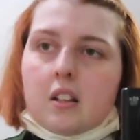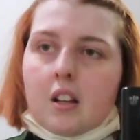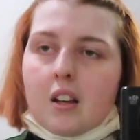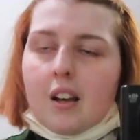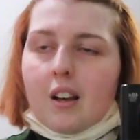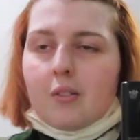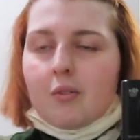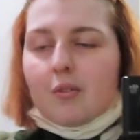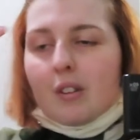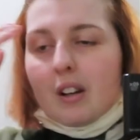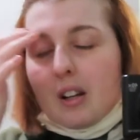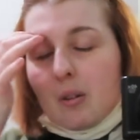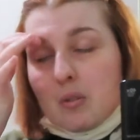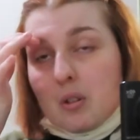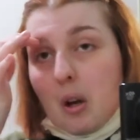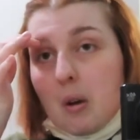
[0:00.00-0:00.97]
I
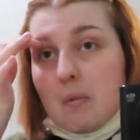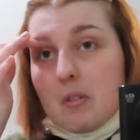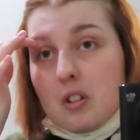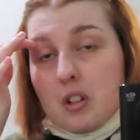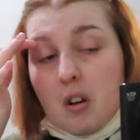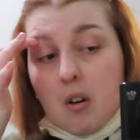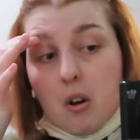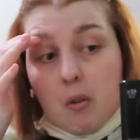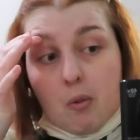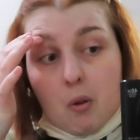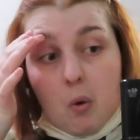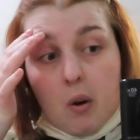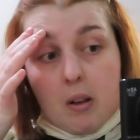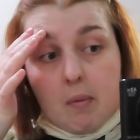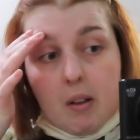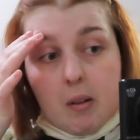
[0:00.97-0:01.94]
really was hoping to go home with
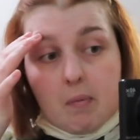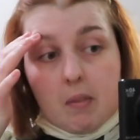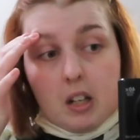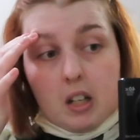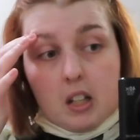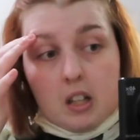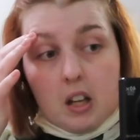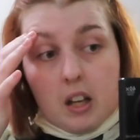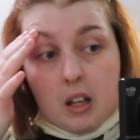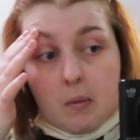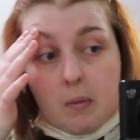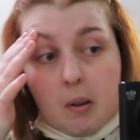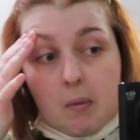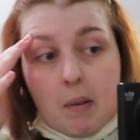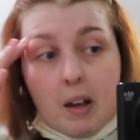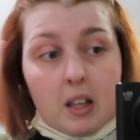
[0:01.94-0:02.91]
quite a bit of money that I could
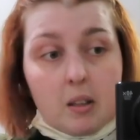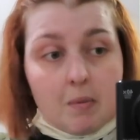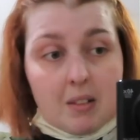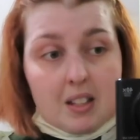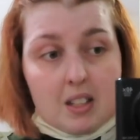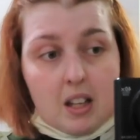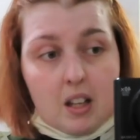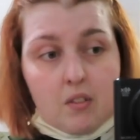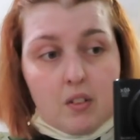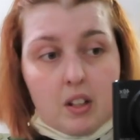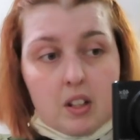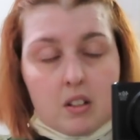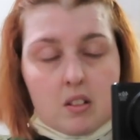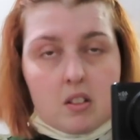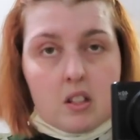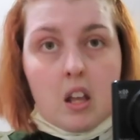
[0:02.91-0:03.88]
put back in my
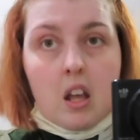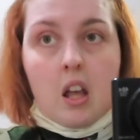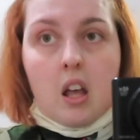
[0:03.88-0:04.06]
savings,